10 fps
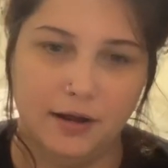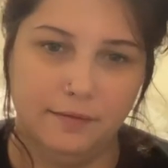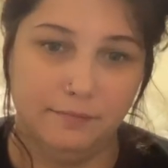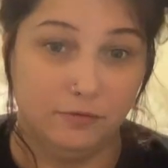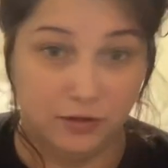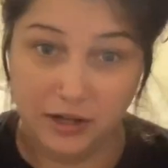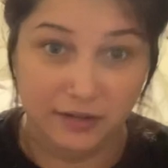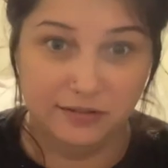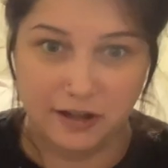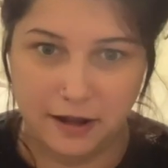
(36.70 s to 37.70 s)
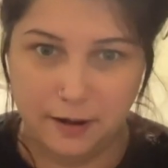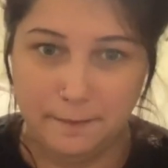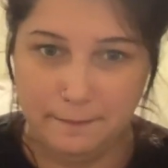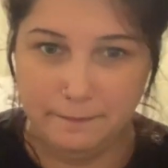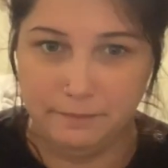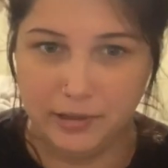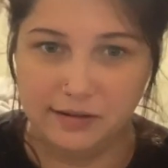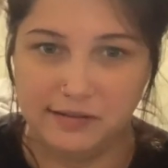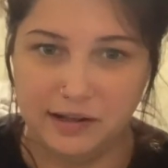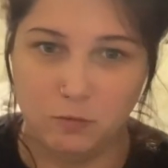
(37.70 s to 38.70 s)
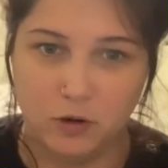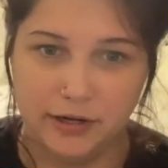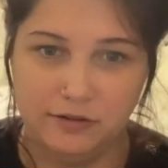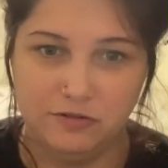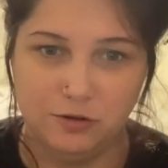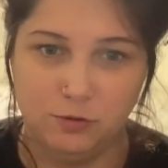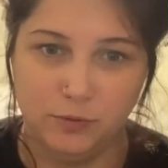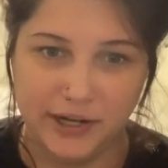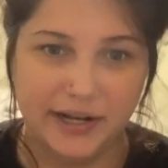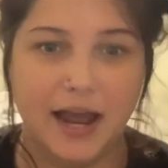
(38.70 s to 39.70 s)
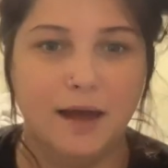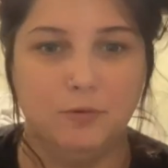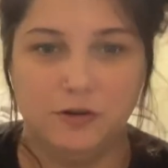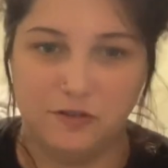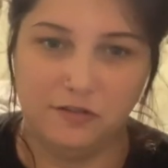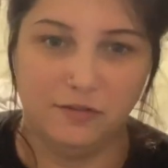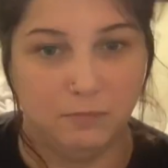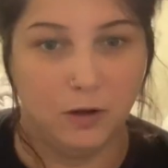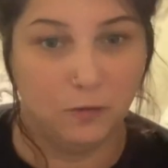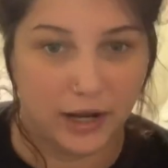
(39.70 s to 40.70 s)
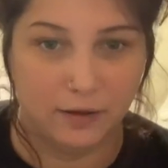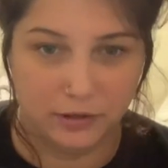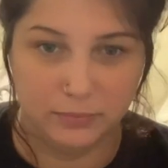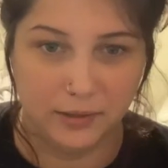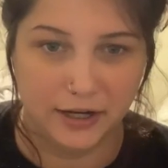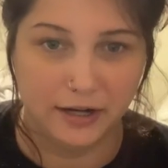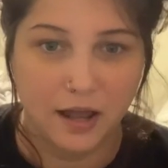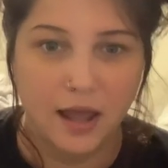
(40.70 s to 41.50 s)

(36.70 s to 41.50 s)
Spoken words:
to get to him because he wanted to recap, which is okay with me.